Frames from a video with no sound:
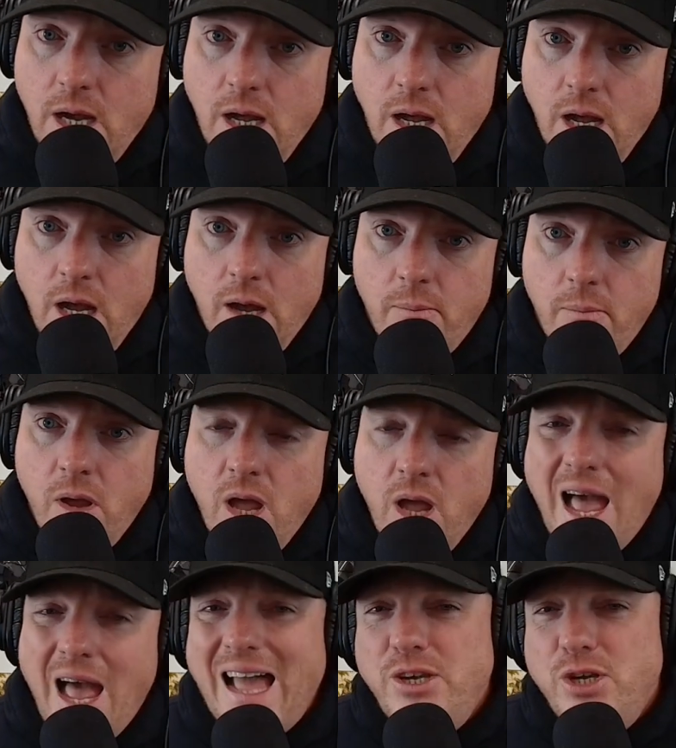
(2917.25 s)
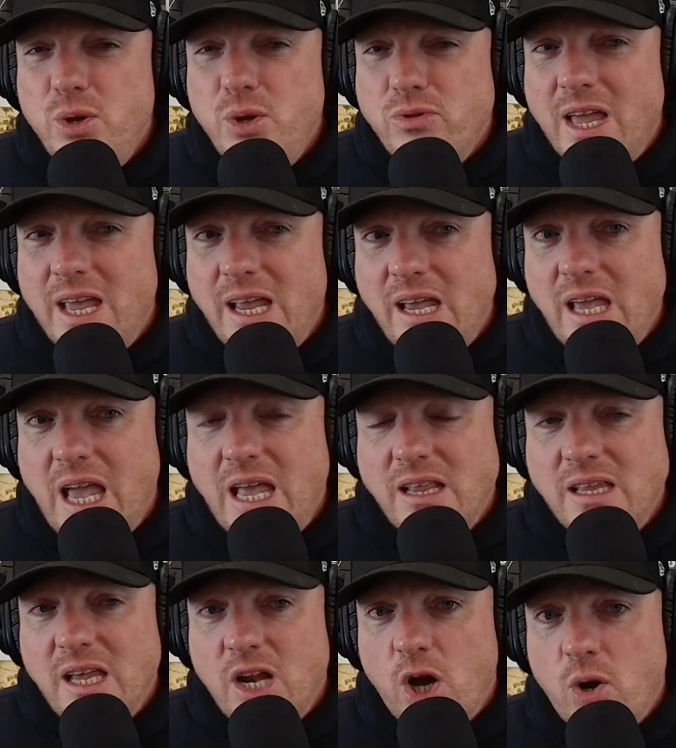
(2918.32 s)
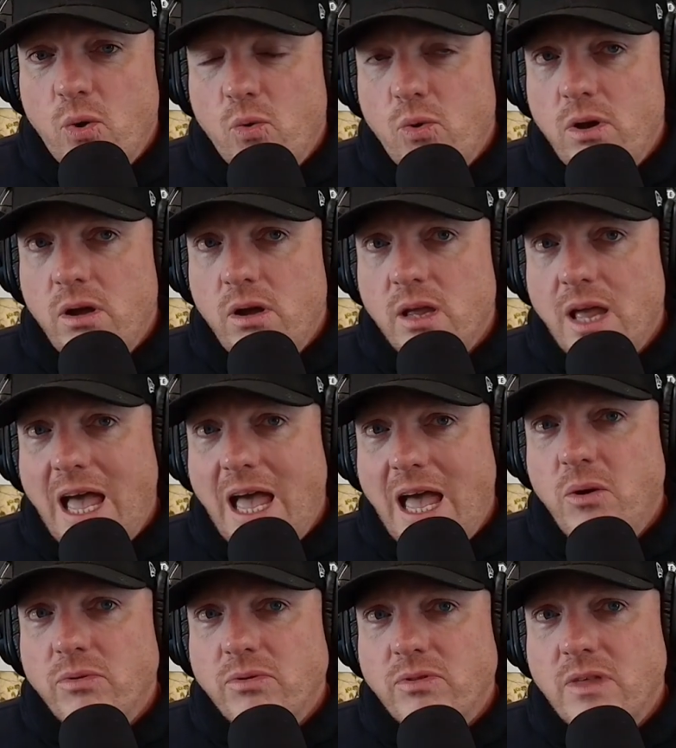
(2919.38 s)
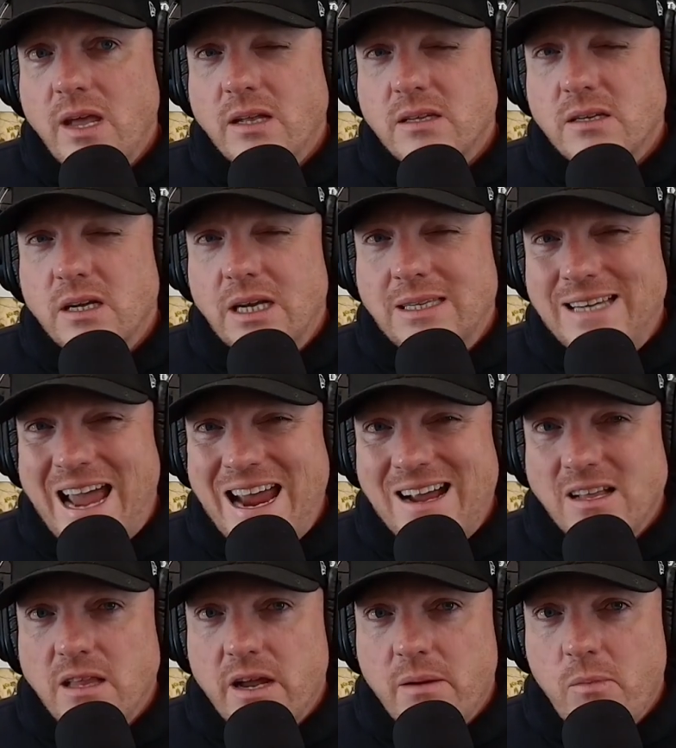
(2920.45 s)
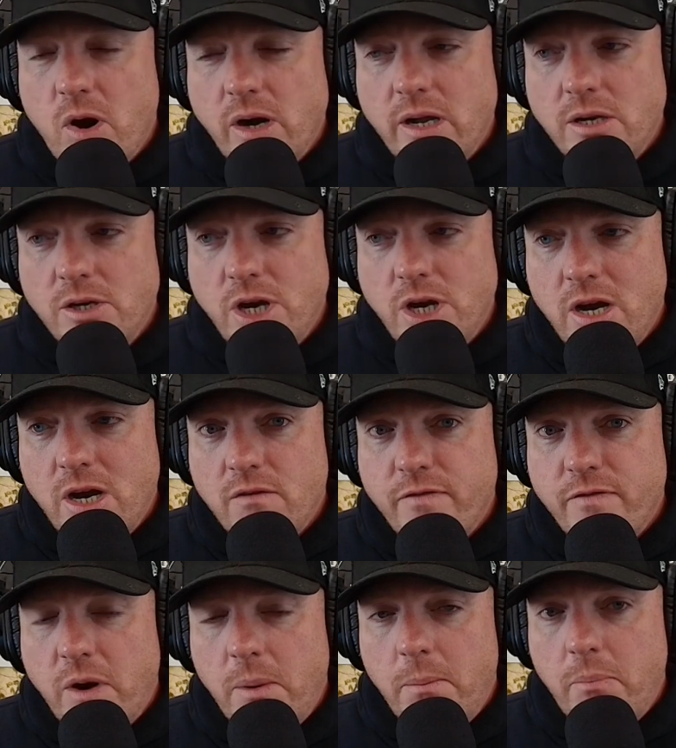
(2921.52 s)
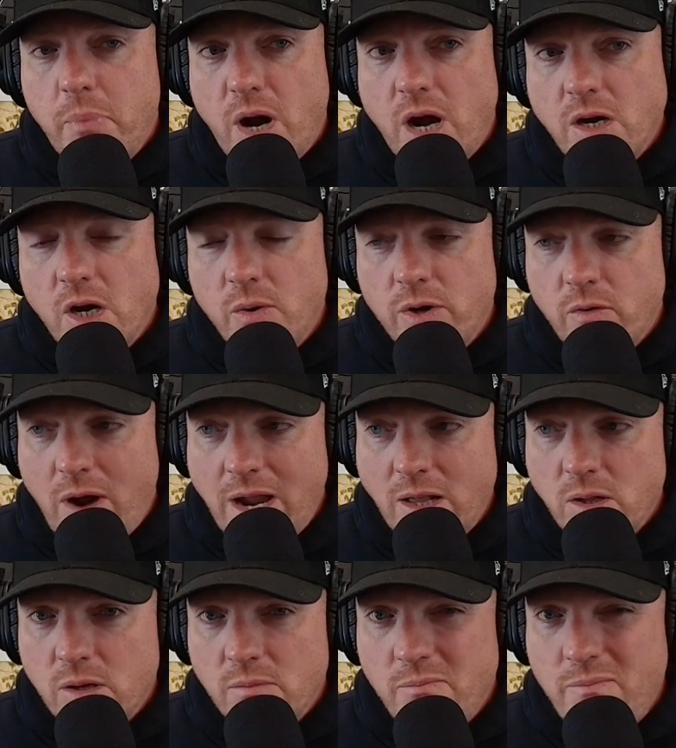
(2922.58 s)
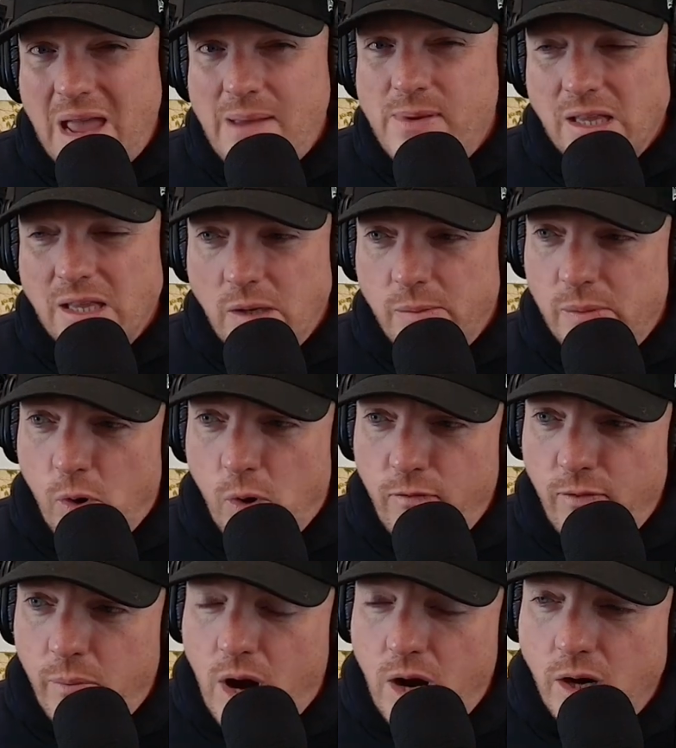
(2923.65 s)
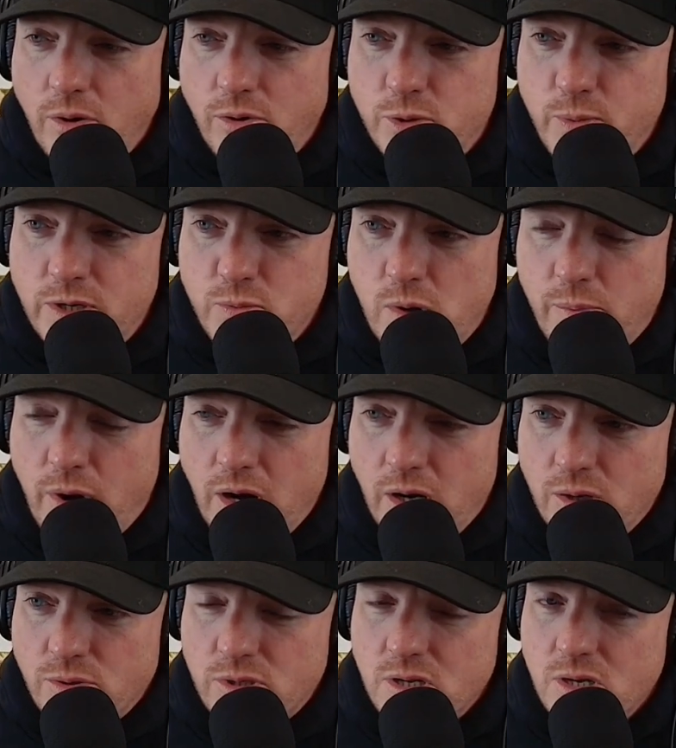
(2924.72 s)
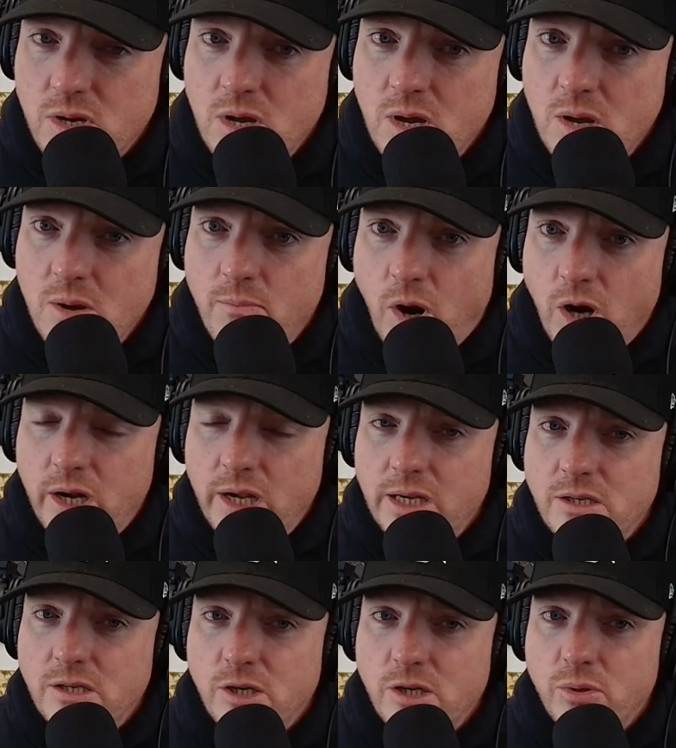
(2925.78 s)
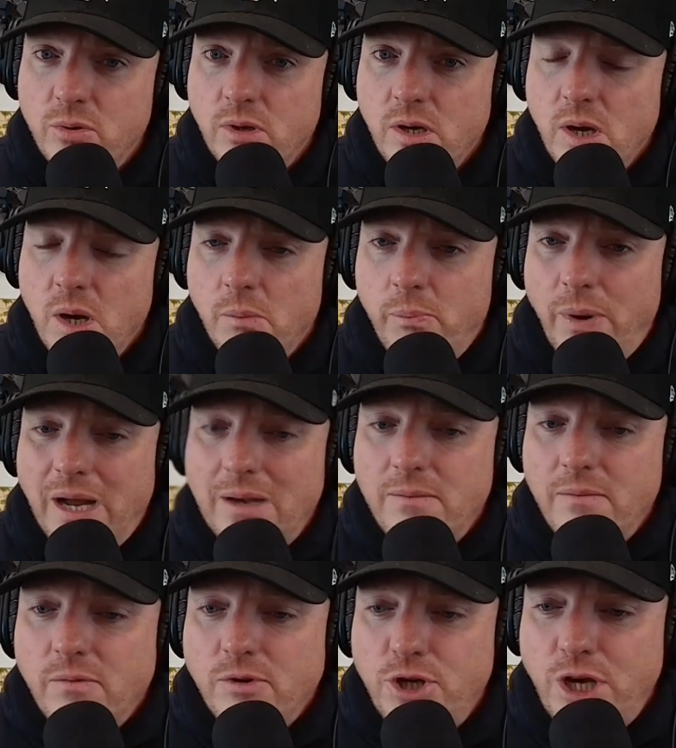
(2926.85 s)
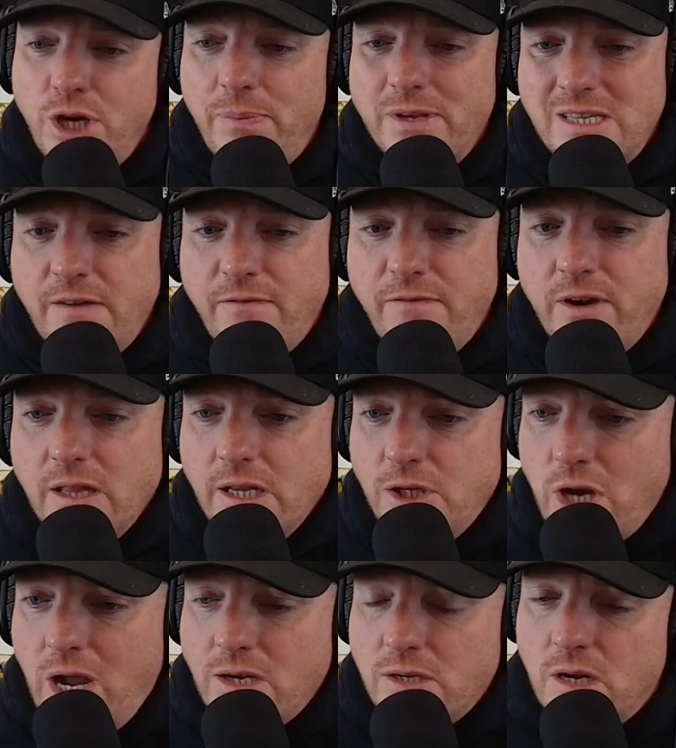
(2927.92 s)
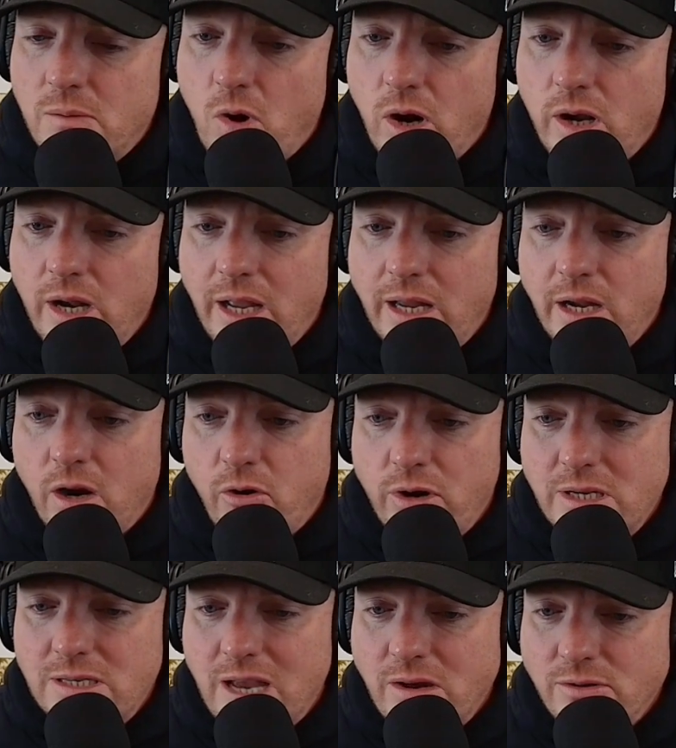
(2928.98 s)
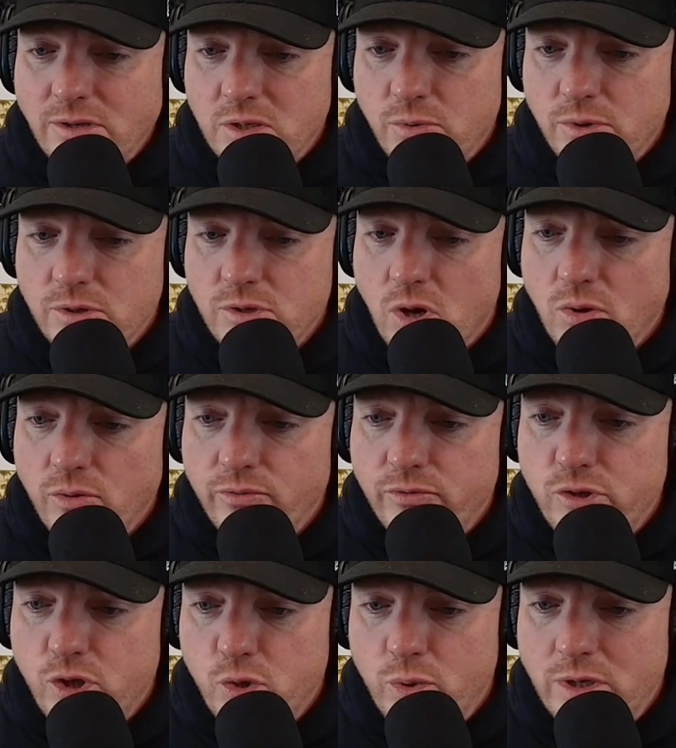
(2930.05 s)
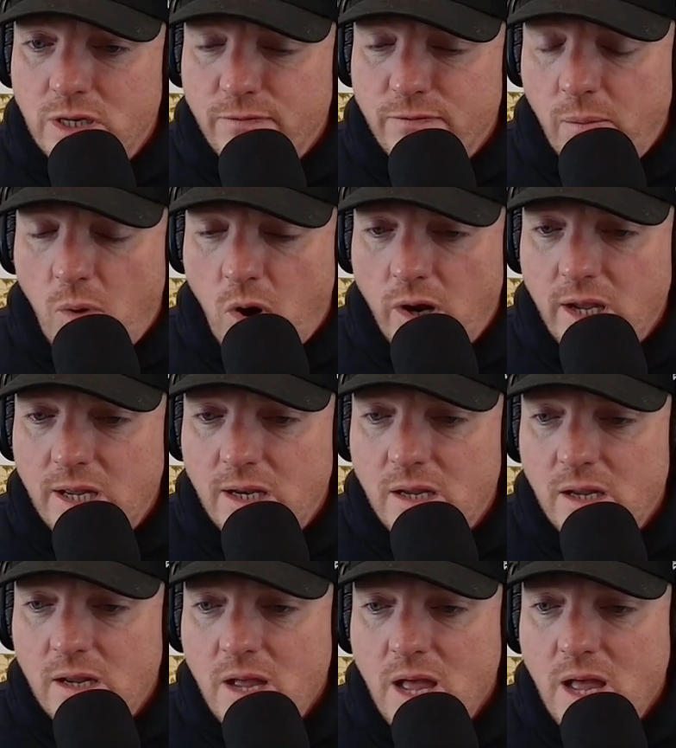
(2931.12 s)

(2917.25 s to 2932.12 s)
Um, I do think it, you know, I don't think it's going to take a lot of market share from Bronco and Wrangler, maybe a little bit more from Bronco just because of what Bronco's marketed to, but Jeep has definitely changed their marketing and increased sales as a result to a different market